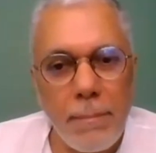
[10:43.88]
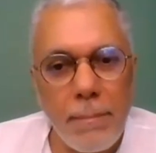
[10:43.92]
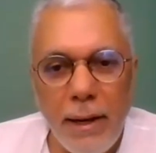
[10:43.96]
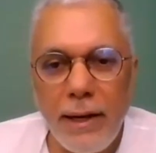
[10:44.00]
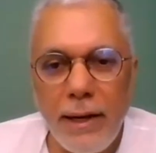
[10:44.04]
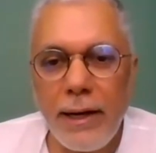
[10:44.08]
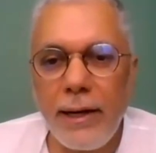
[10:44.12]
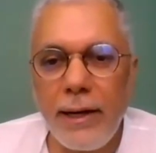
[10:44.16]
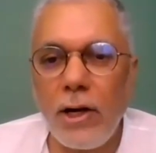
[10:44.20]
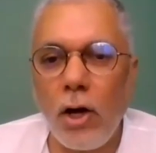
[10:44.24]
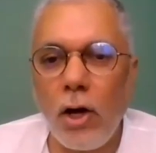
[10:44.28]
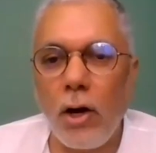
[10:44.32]

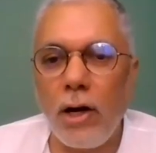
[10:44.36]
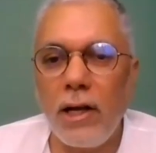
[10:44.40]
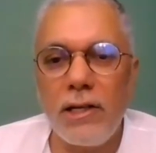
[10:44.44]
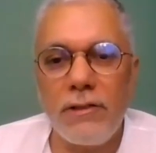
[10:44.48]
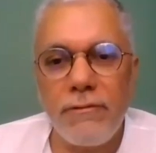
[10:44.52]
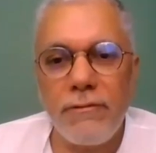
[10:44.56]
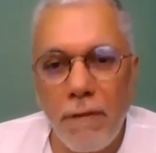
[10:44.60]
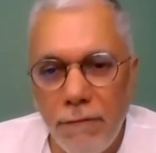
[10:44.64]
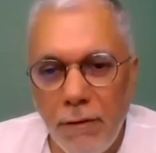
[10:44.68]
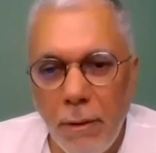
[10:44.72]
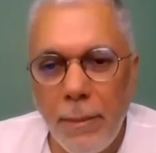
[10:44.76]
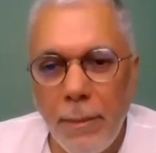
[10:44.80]
million,
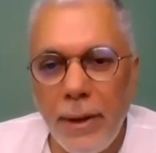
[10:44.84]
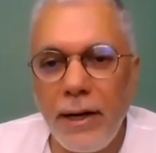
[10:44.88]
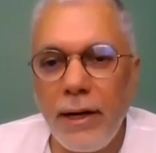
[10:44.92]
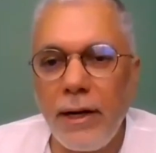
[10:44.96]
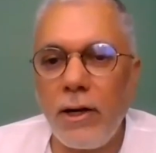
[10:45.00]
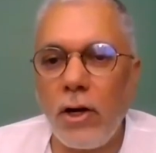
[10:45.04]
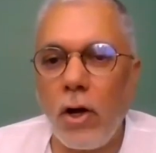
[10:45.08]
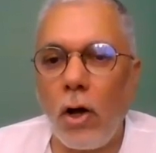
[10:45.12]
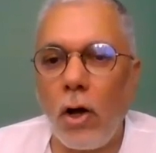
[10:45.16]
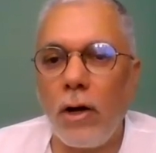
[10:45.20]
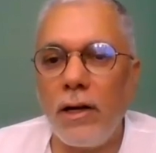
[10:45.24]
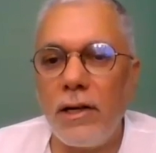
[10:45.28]
$50
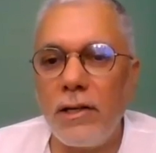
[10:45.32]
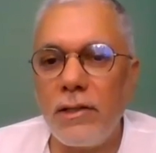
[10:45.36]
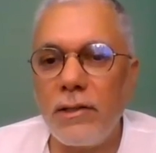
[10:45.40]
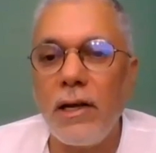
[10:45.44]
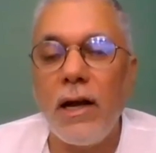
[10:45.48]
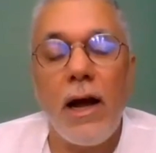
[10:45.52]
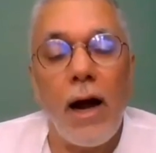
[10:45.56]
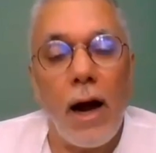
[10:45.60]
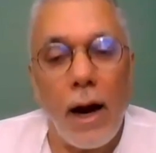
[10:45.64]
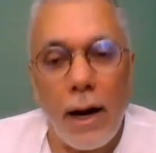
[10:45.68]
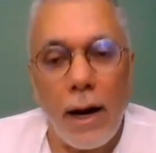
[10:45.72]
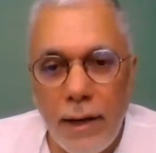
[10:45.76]
million,
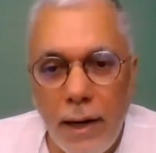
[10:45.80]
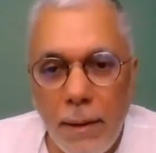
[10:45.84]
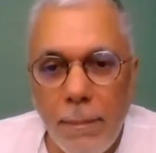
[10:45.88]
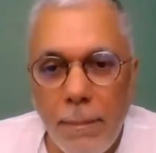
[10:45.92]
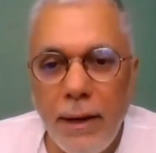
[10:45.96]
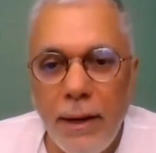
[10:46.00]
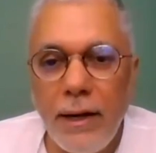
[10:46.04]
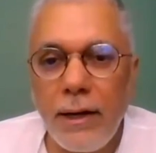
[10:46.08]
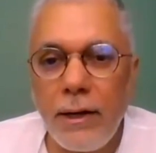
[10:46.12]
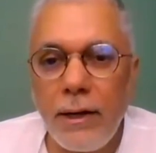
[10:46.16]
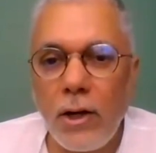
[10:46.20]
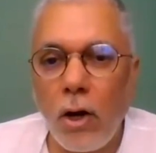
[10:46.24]
$100
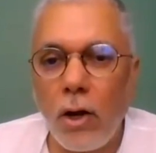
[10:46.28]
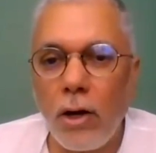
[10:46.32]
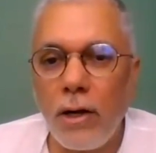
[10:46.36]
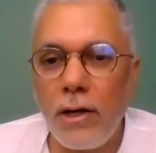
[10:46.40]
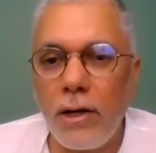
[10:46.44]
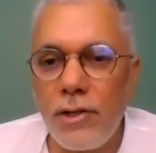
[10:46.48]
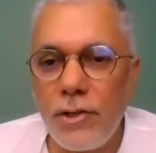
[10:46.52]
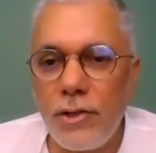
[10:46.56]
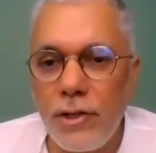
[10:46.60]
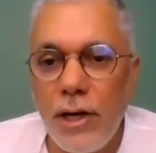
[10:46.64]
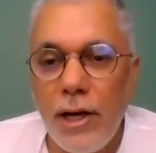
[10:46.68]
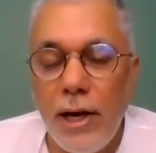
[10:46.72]
million
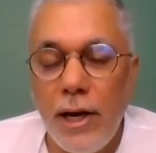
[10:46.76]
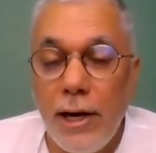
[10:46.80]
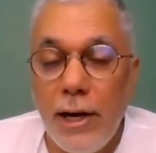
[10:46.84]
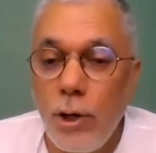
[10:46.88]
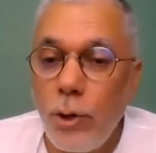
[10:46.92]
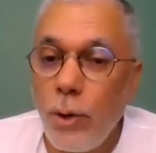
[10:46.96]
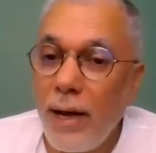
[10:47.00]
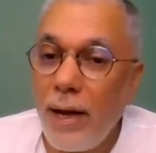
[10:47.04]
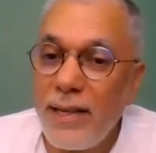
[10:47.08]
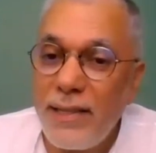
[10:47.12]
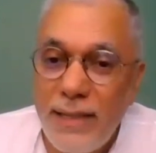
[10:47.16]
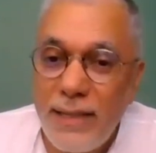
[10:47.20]

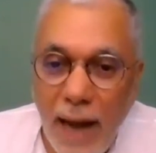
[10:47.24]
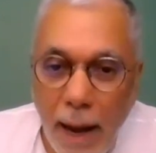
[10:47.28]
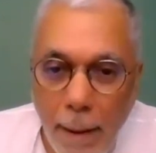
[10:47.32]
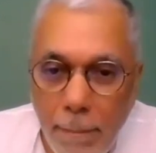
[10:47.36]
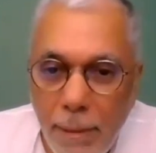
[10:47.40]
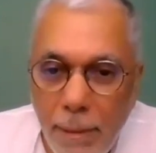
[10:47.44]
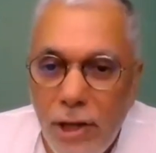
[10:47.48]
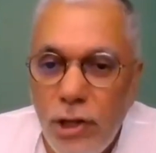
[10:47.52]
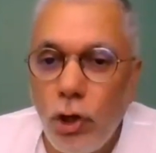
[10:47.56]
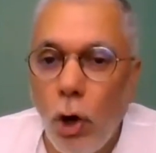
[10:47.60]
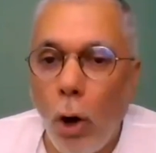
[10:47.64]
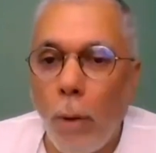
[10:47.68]
to
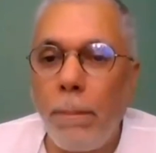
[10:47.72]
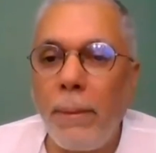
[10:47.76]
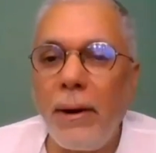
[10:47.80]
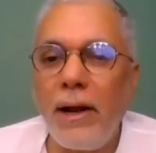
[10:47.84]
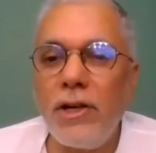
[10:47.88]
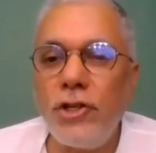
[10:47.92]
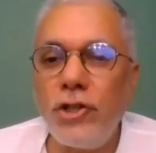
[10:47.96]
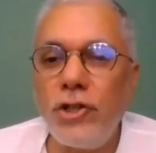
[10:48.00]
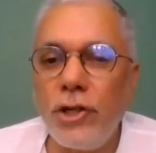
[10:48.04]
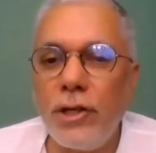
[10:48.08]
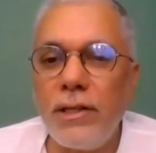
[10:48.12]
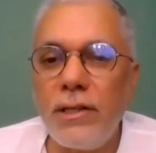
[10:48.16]
establish
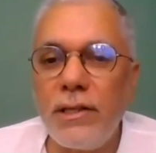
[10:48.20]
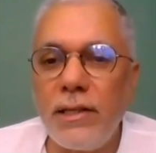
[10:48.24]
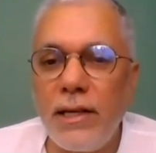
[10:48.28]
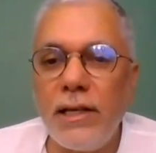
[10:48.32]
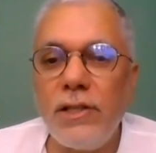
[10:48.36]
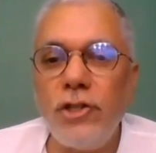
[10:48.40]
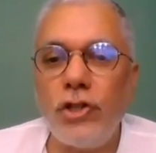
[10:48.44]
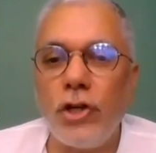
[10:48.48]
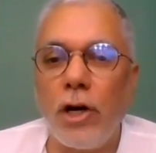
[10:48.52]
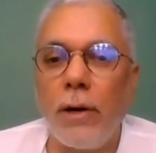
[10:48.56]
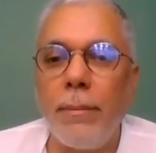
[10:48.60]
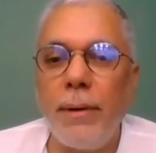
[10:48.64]
operations
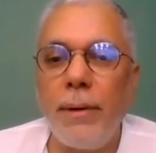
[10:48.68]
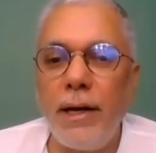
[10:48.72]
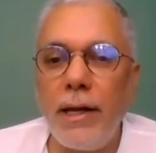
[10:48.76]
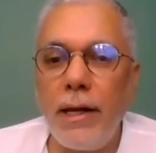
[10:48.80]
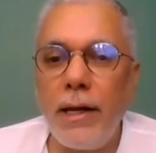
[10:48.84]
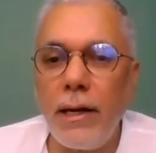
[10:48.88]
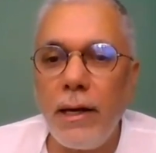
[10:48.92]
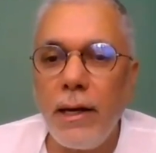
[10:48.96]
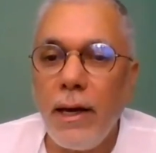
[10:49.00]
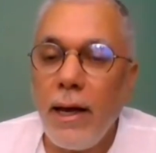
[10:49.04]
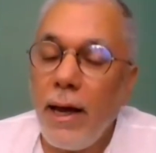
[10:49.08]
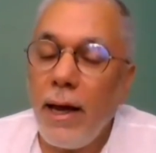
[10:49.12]
in
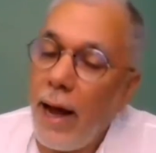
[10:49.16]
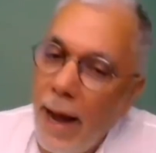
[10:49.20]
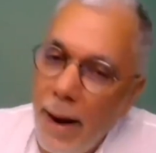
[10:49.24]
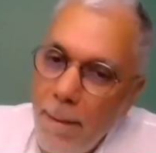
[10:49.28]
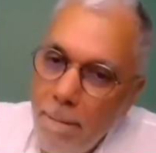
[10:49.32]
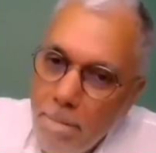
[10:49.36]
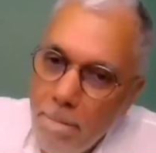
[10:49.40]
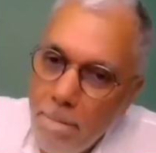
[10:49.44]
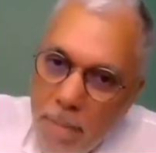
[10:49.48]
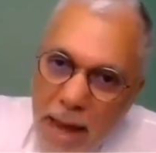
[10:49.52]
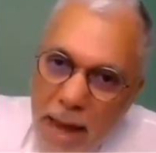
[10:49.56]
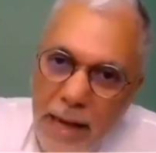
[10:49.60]
Germany
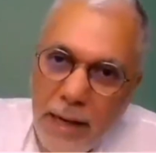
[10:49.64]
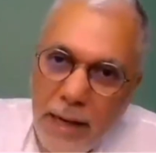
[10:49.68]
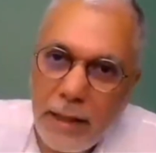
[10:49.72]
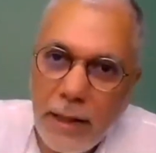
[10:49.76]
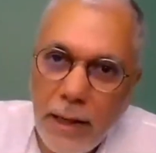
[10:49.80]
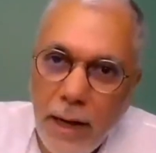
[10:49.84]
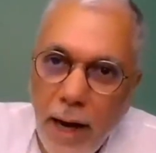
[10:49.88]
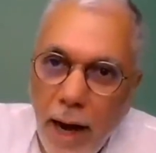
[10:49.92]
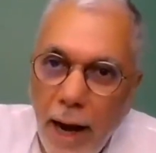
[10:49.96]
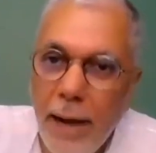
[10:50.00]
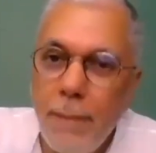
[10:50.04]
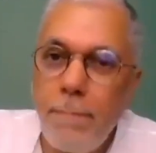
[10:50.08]
and make
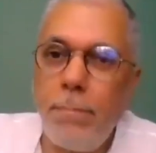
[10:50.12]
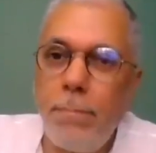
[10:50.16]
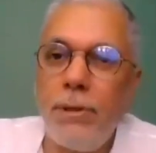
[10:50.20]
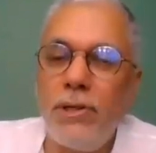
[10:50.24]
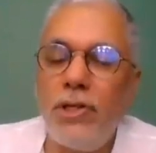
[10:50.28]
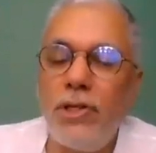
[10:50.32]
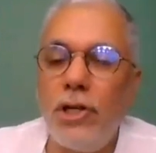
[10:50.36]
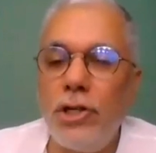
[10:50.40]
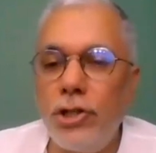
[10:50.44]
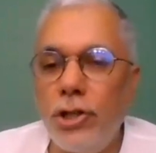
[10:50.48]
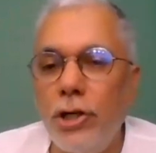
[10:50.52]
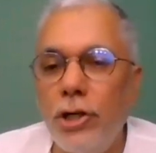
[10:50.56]
high
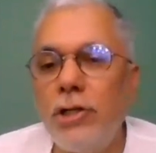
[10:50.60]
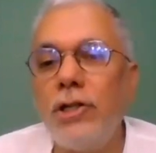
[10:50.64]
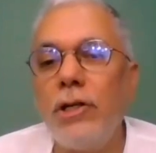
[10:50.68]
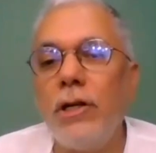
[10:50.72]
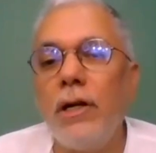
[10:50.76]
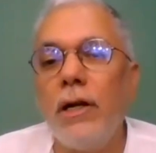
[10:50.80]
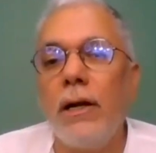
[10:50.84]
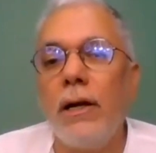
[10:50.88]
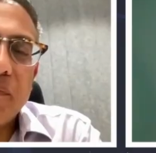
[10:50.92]
precision